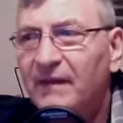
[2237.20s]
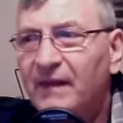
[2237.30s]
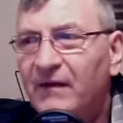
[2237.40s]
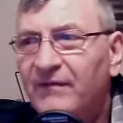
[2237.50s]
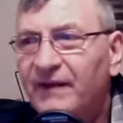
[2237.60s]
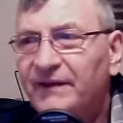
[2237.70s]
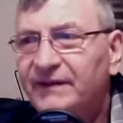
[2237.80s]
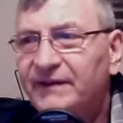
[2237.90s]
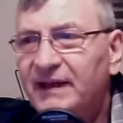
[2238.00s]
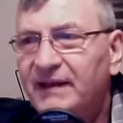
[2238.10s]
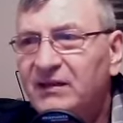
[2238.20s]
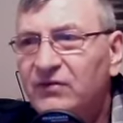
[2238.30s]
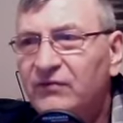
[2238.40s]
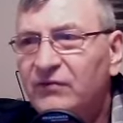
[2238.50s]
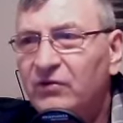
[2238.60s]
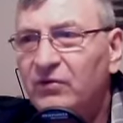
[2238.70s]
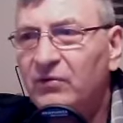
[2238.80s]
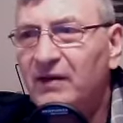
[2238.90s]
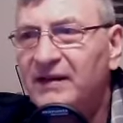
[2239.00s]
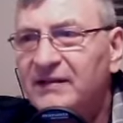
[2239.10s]
Now, Father, thank you for
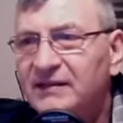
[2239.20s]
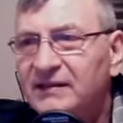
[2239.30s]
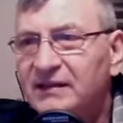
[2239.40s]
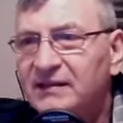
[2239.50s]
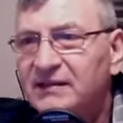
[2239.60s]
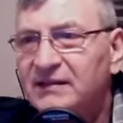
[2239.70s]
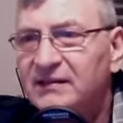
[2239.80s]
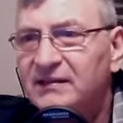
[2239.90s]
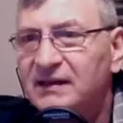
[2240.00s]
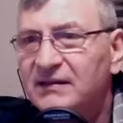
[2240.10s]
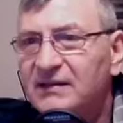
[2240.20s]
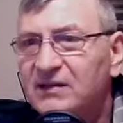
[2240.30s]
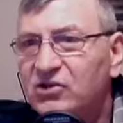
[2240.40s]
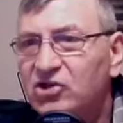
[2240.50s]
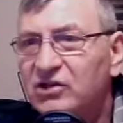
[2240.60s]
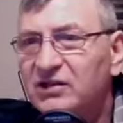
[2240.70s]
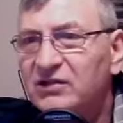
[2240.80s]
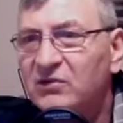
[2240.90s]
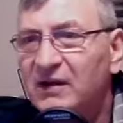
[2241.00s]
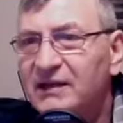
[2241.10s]
your righteousness that is in
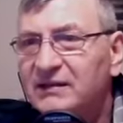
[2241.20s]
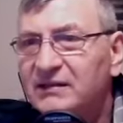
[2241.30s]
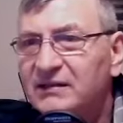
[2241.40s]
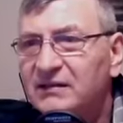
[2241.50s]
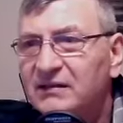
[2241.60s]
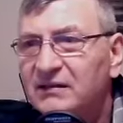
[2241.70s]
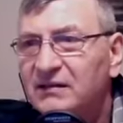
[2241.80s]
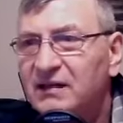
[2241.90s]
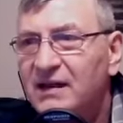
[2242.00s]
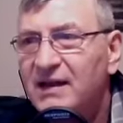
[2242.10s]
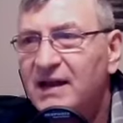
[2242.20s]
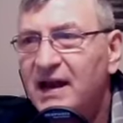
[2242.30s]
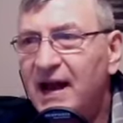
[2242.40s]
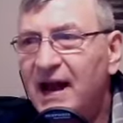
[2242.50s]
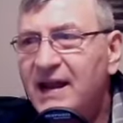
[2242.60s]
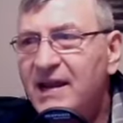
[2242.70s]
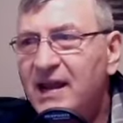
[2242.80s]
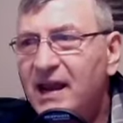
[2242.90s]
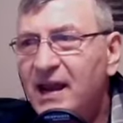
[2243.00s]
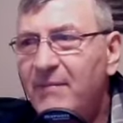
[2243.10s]
Jesus Christ.
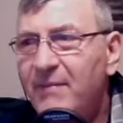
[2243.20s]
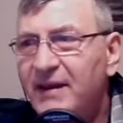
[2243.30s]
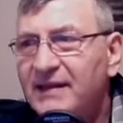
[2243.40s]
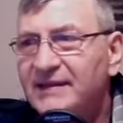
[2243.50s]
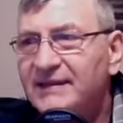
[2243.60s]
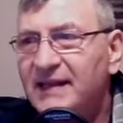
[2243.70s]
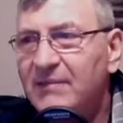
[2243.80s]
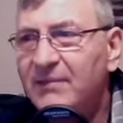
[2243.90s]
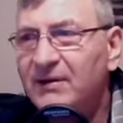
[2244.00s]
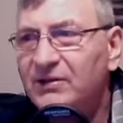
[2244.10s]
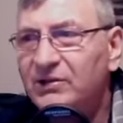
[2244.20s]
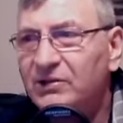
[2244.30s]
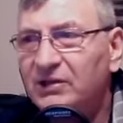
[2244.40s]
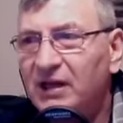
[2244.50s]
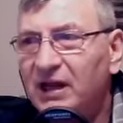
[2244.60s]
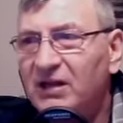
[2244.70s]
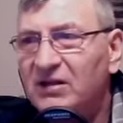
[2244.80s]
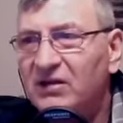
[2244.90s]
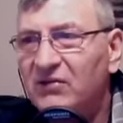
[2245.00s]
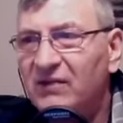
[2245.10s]
I am established
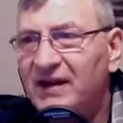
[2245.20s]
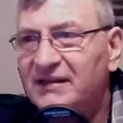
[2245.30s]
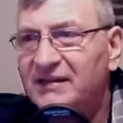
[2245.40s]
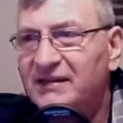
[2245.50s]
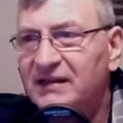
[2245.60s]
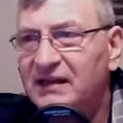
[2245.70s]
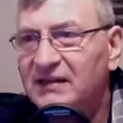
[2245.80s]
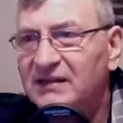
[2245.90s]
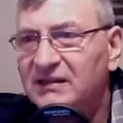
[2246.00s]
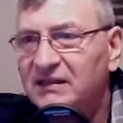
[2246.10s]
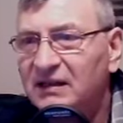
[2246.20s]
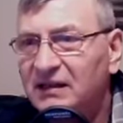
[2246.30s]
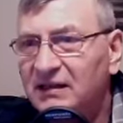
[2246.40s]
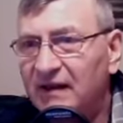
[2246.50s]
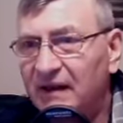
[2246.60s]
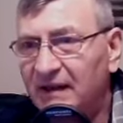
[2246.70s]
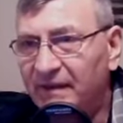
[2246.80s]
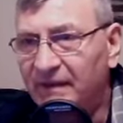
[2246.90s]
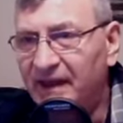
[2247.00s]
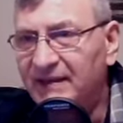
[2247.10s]
in the righteousness
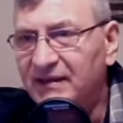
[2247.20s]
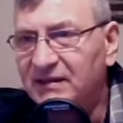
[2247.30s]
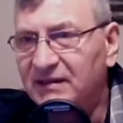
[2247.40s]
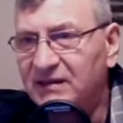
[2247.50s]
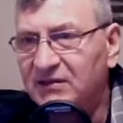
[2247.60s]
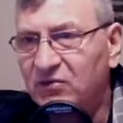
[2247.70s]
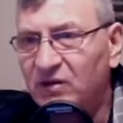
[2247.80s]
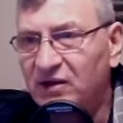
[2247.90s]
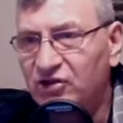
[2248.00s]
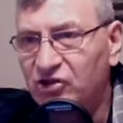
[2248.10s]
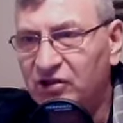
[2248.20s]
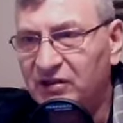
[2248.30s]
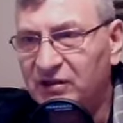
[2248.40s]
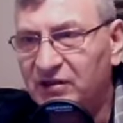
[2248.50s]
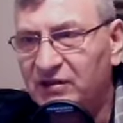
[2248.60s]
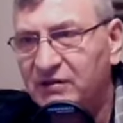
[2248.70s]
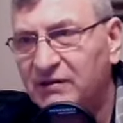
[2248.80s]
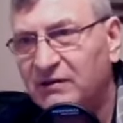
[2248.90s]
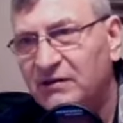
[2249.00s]
that is in Christ Jesus.